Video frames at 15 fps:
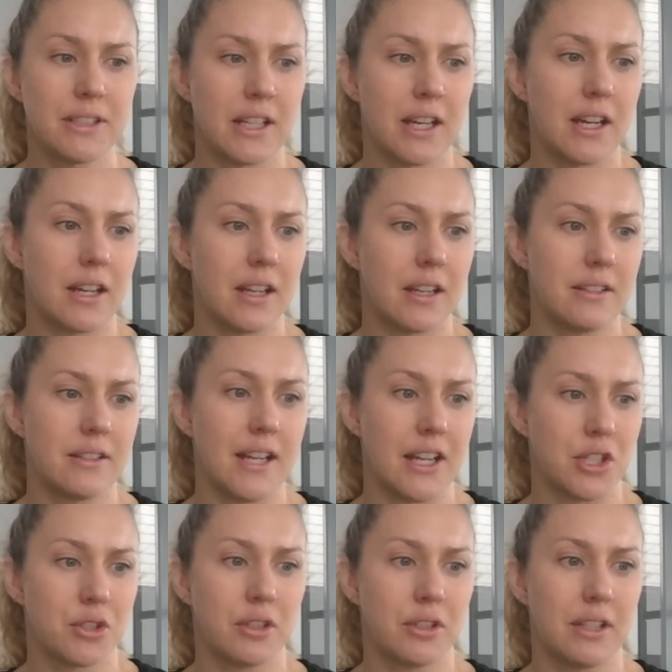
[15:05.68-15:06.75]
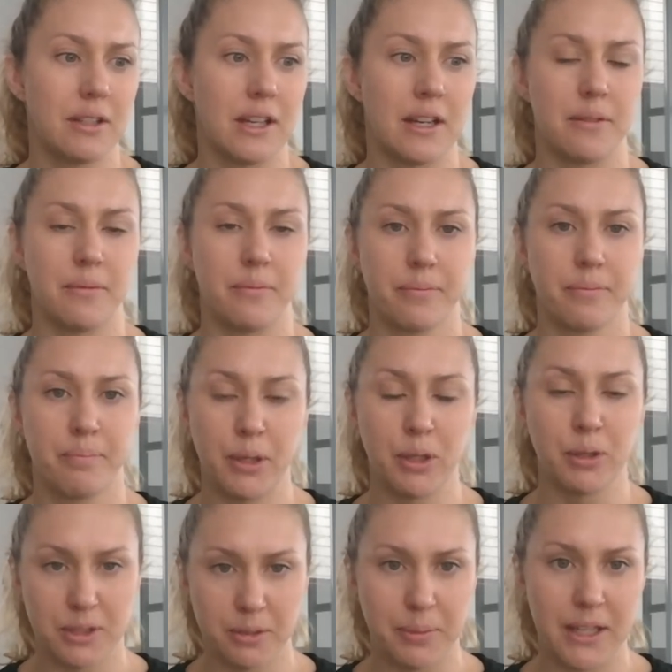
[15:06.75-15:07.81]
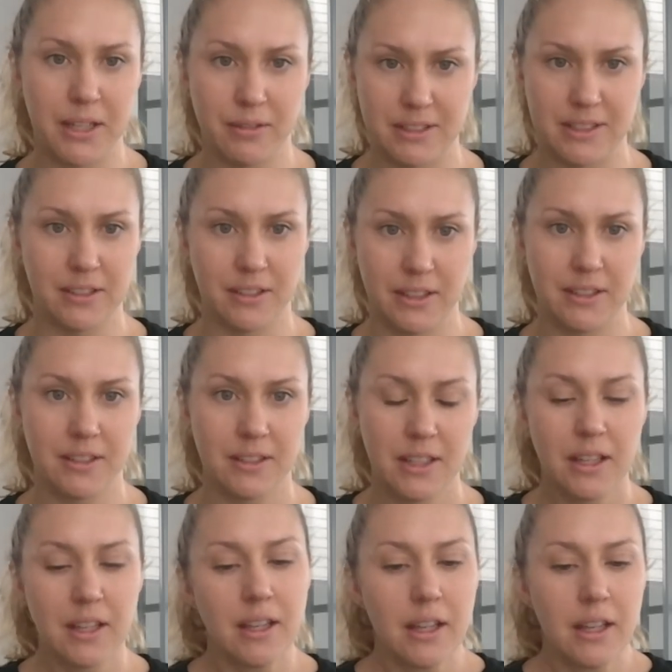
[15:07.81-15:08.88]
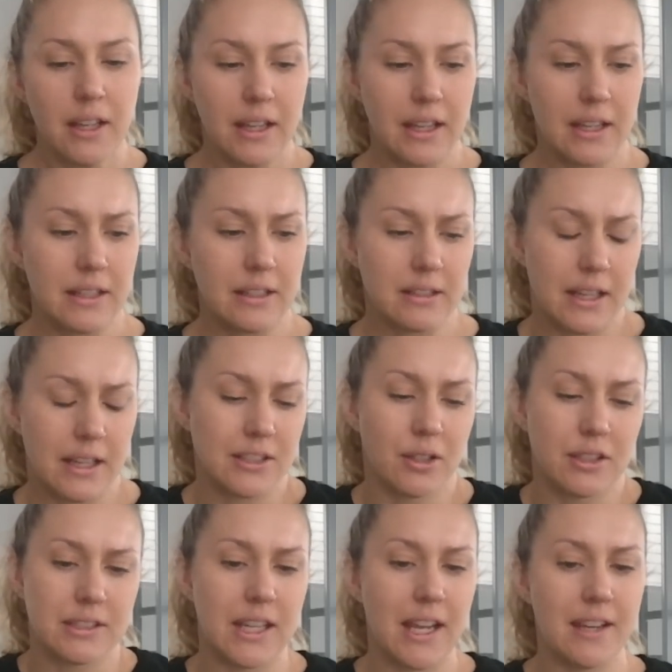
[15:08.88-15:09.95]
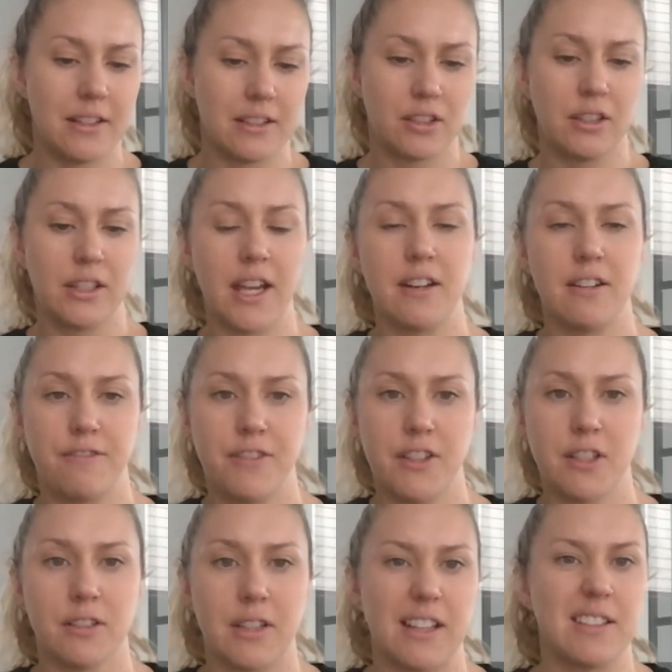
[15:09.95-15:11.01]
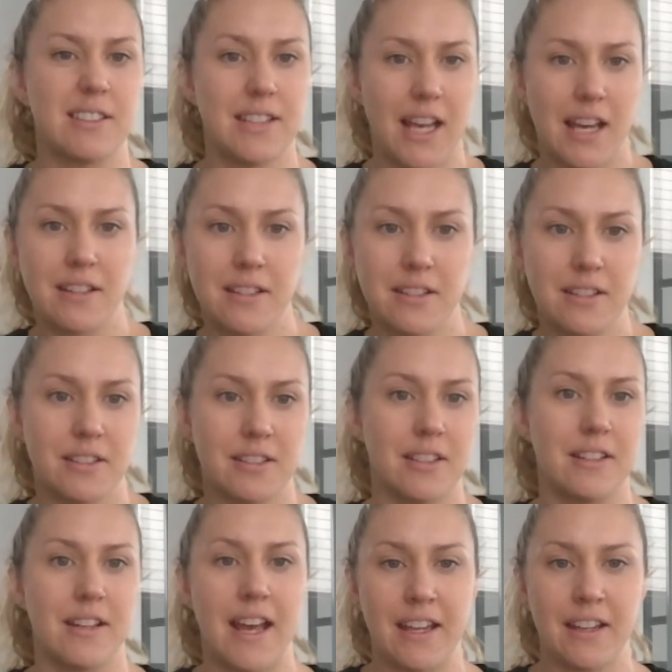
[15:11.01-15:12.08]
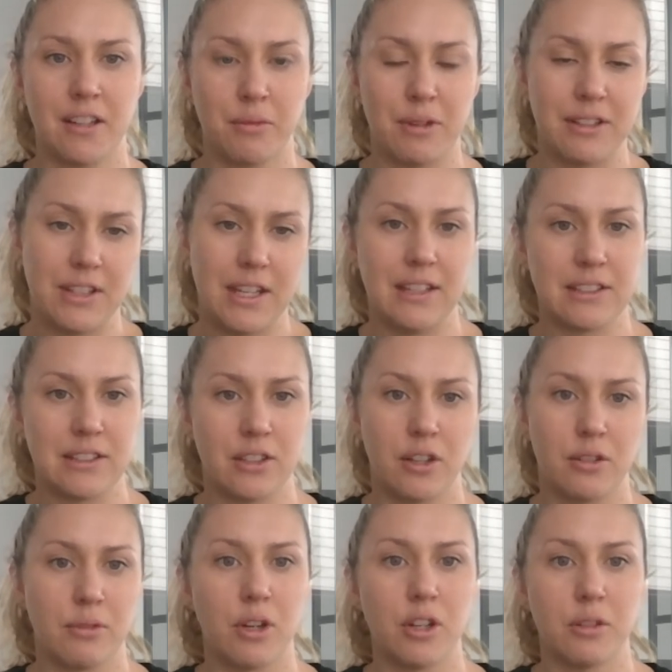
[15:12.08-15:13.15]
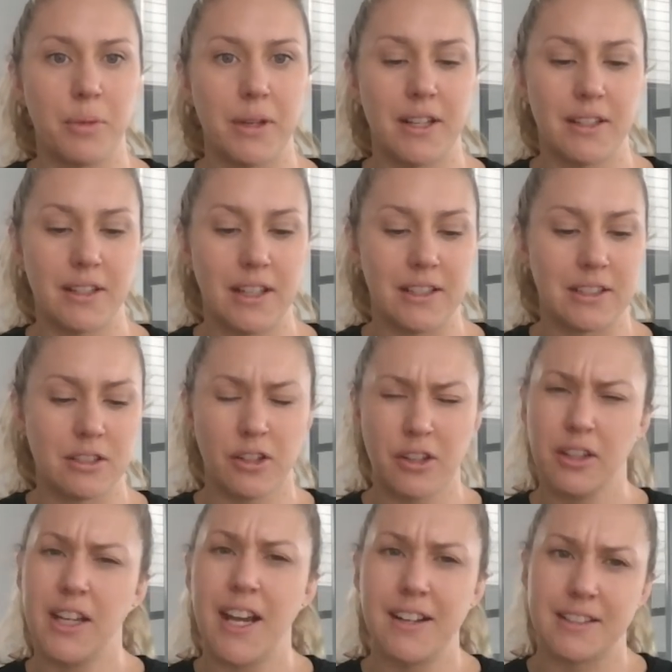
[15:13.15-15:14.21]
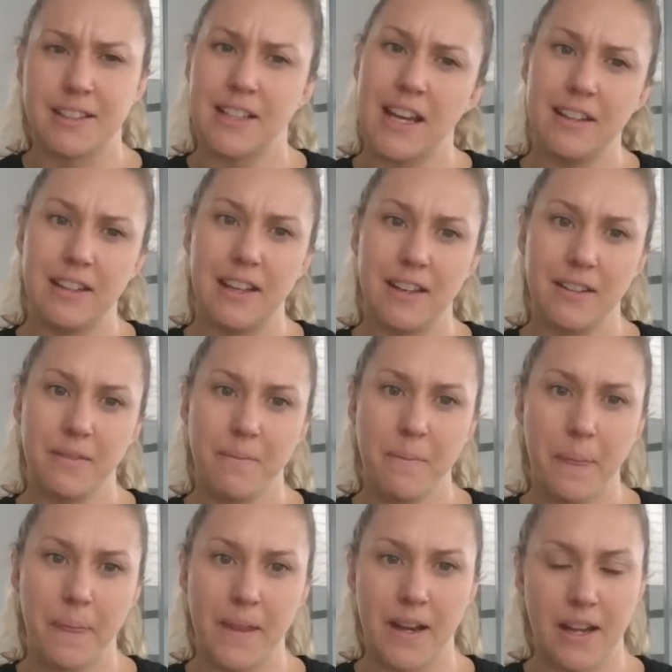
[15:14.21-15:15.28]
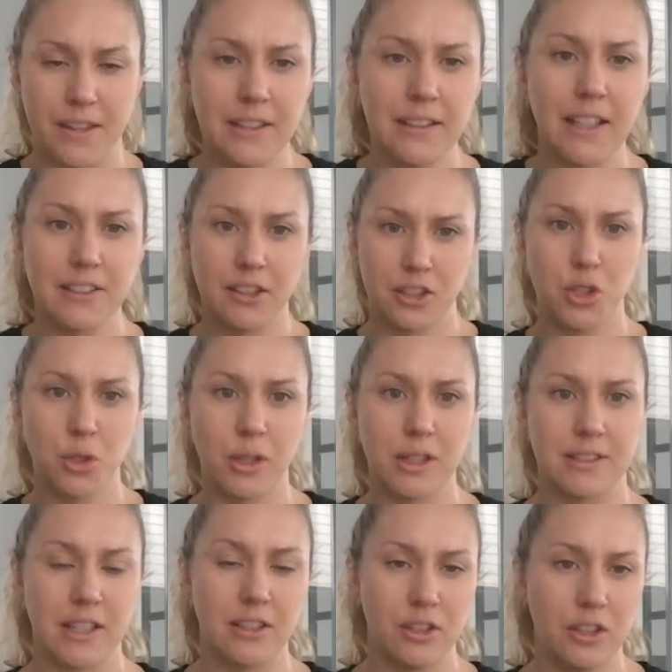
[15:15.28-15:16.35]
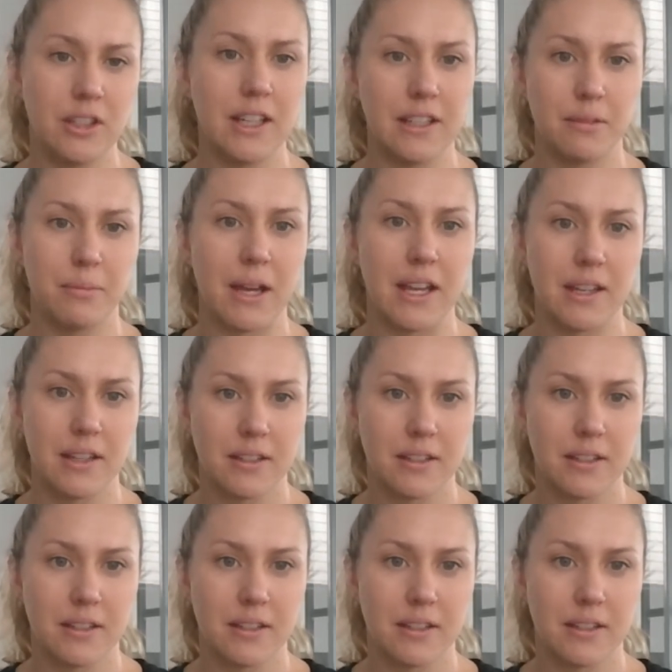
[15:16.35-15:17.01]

are naturally built to be resilient. And as I was saying, it's okay to feel like sadness and anger when things go wrong, but it's not okay to stay there. And I think that's a choice that you need to make